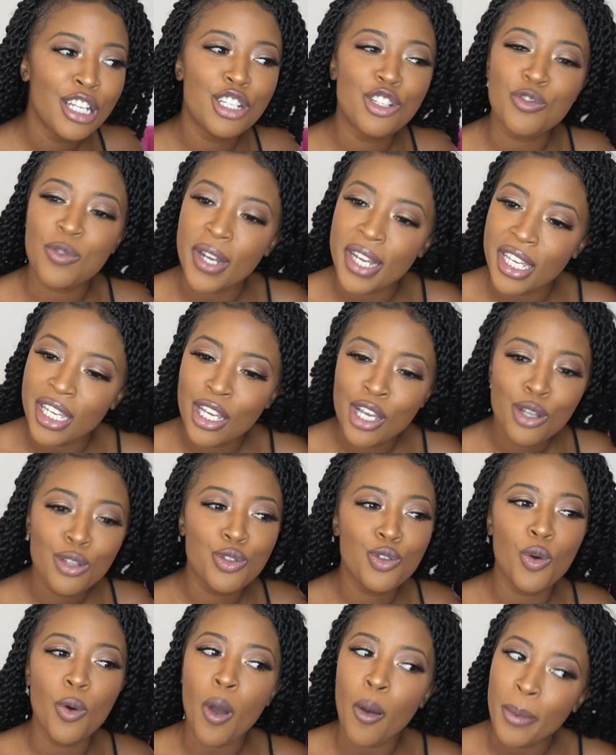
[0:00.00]
drink,
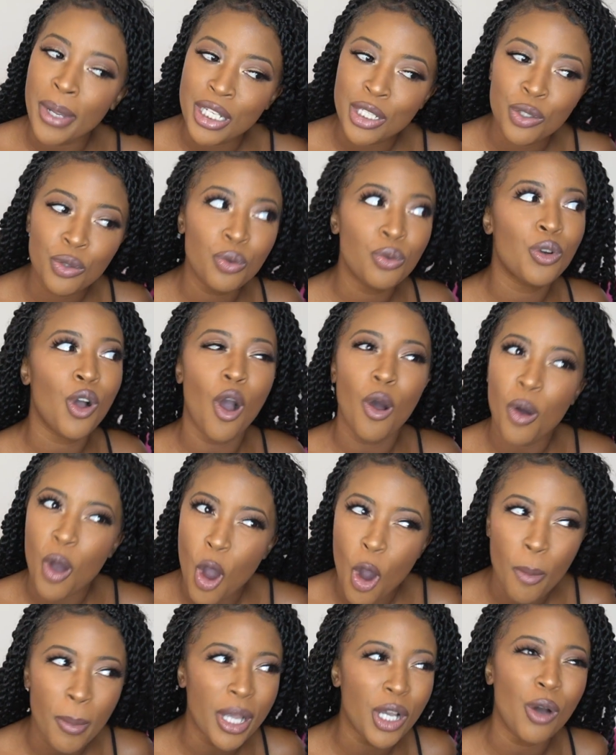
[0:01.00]
do what we do, go
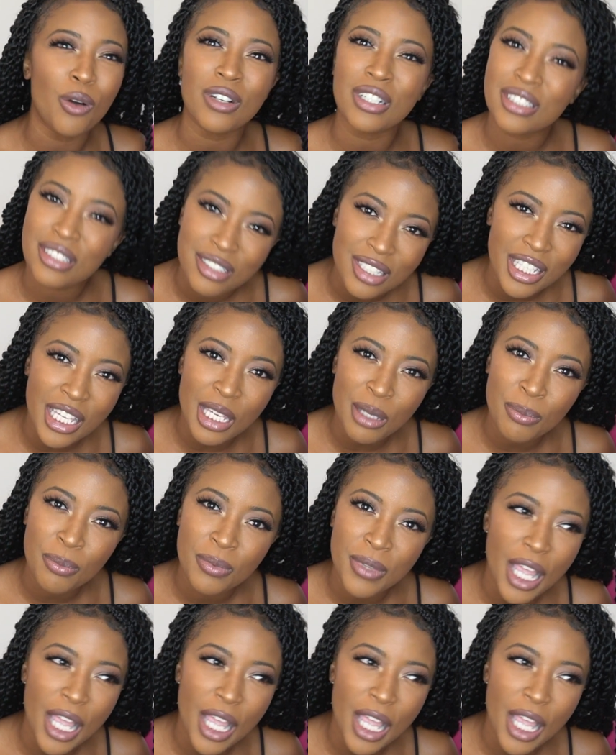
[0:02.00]
home and go to sleep?